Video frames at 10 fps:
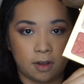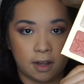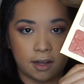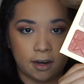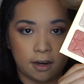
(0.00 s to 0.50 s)

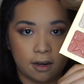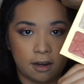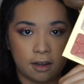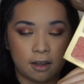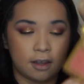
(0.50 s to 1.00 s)
color,
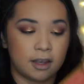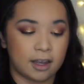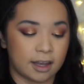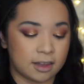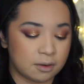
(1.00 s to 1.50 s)

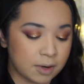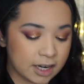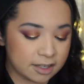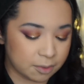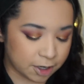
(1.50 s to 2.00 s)
and then when I
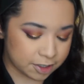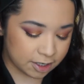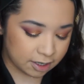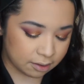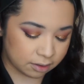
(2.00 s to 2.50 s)
swatched
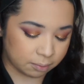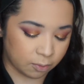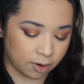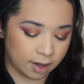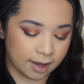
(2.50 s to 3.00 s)
it, it was
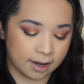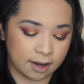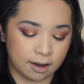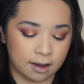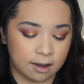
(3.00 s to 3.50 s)
more like,
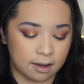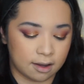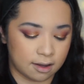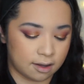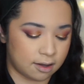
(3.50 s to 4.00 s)

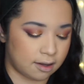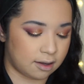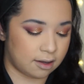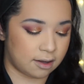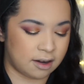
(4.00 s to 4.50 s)

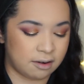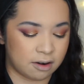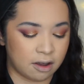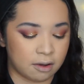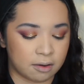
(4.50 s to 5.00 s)
I don't
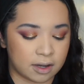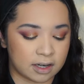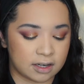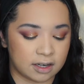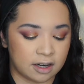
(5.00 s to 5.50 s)
know,
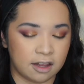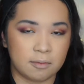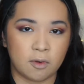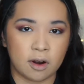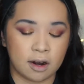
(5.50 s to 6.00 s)
it looked
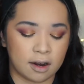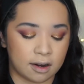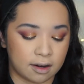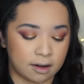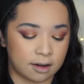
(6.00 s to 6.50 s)
more
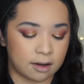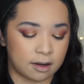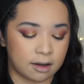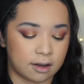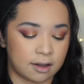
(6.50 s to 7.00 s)

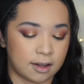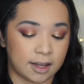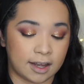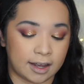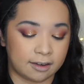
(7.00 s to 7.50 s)

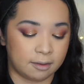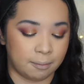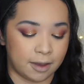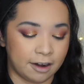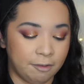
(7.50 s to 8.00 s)
like it has a
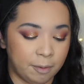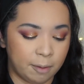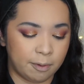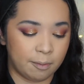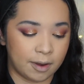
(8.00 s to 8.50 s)
bit of
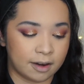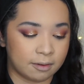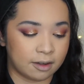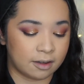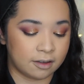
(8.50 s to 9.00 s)
purple, but it
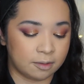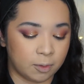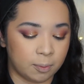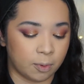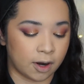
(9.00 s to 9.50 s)
looks
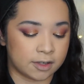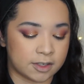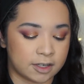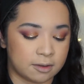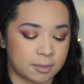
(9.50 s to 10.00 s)
more
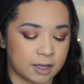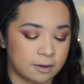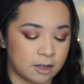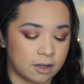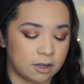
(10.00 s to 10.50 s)
bronzy to me.
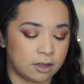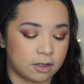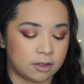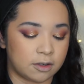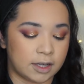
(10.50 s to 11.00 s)

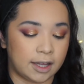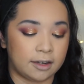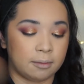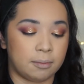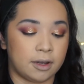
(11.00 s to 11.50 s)
So I like
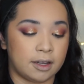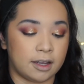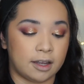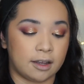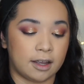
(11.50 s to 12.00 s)
to put
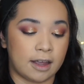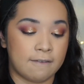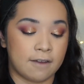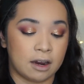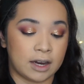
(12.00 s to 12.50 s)
a
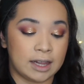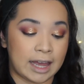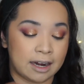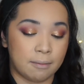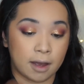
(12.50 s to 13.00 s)
very
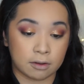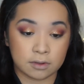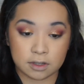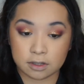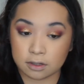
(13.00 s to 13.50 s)
light amount